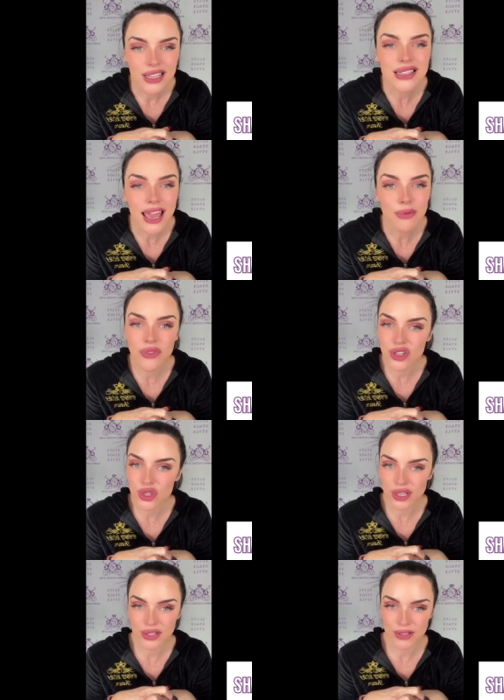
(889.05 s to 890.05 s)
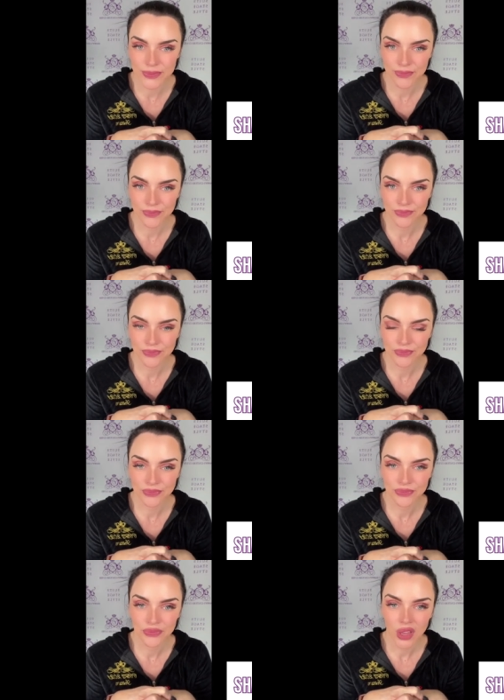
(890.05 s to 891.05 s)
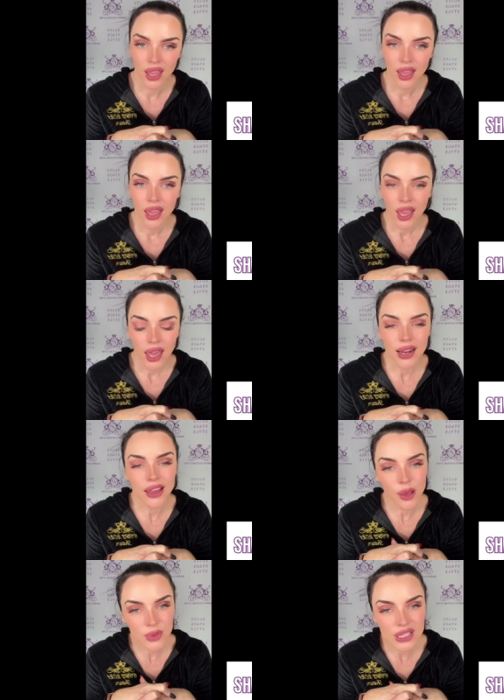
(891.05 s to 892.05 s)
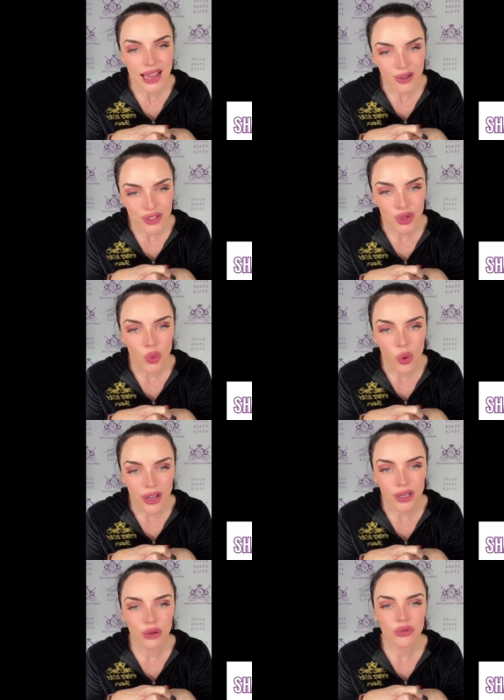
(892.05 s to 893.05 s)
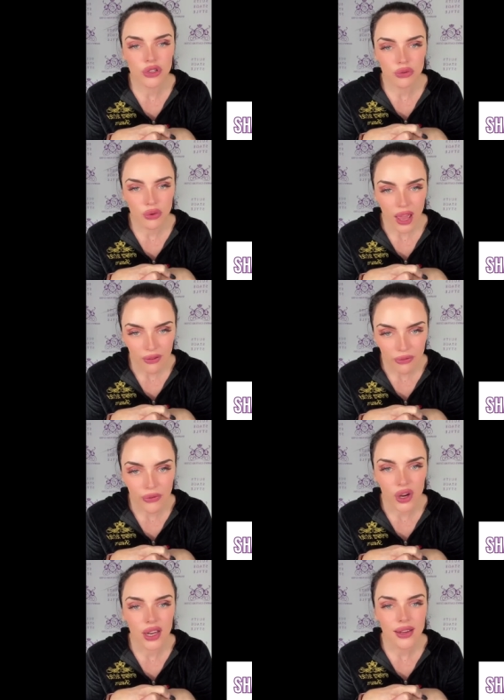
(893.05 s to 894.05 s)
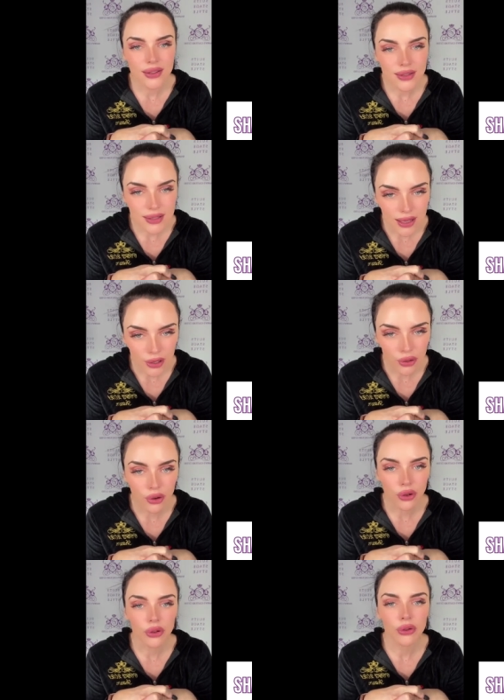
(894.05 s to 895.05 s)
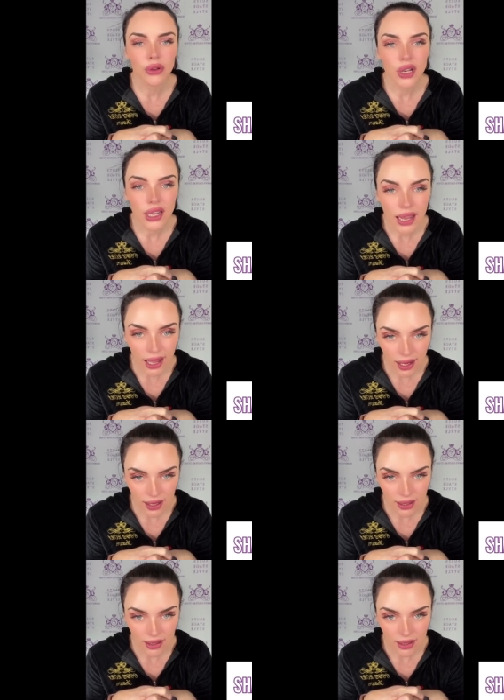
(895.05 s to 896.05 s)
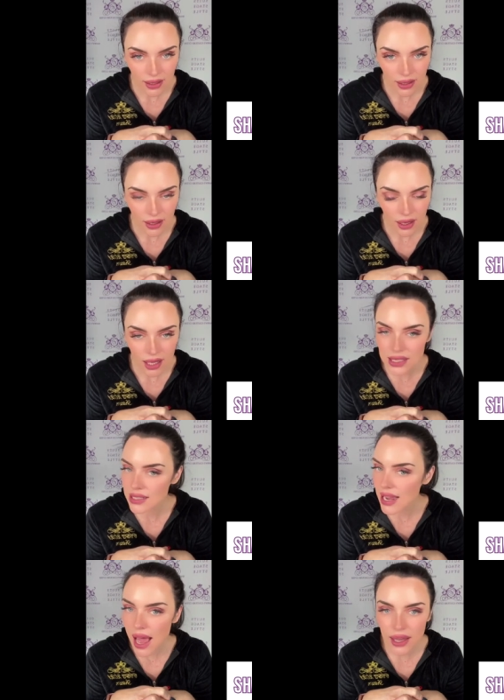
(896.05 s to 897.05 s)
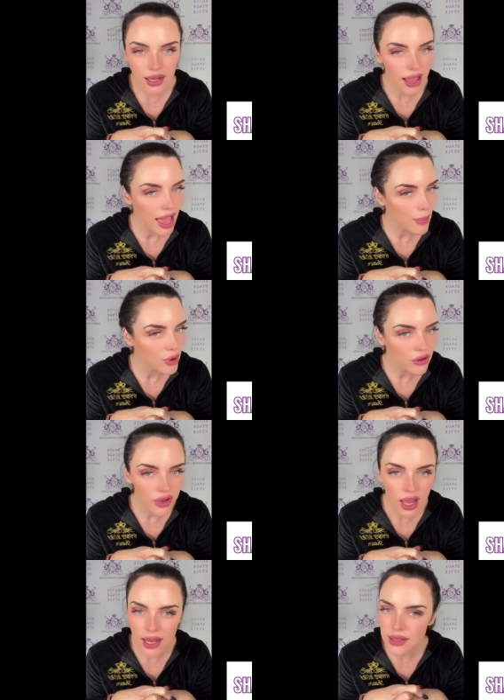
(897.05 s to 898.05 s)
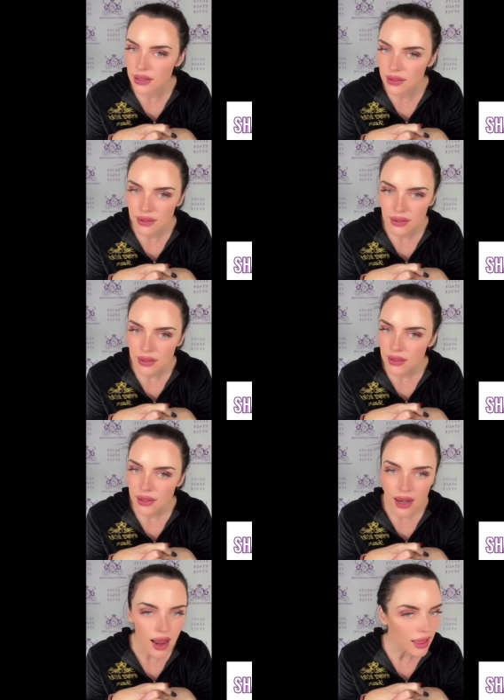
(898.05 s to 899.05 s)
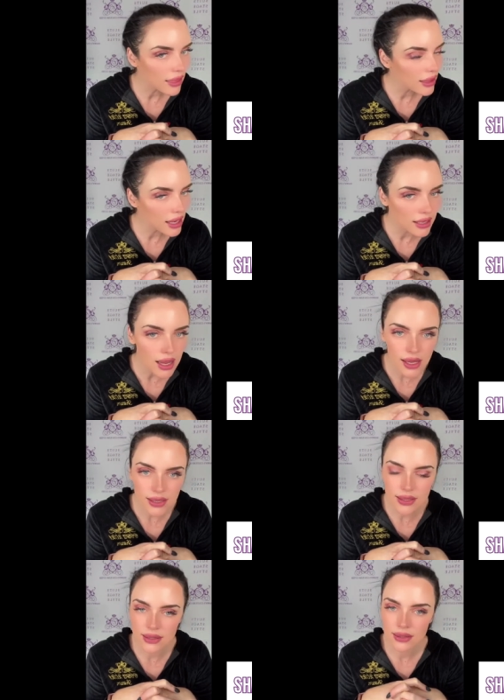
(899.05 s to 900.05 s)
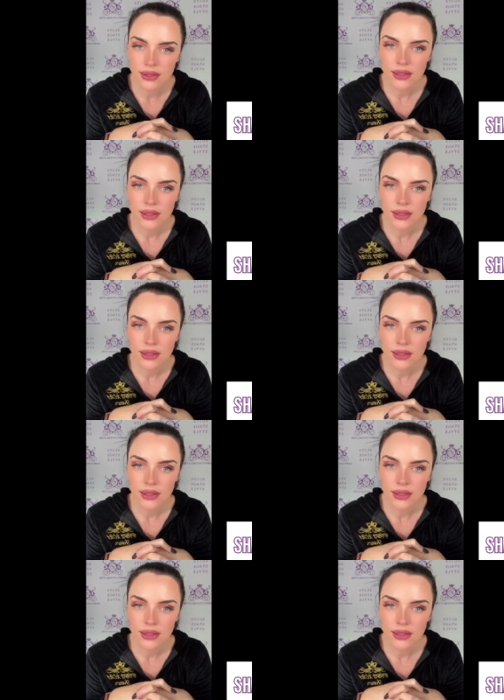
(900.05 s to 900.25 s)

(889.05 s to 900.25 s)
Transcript: It's a game of inches. And it comes down to what you do every single day. It's not going to happen overnight. Nothing does.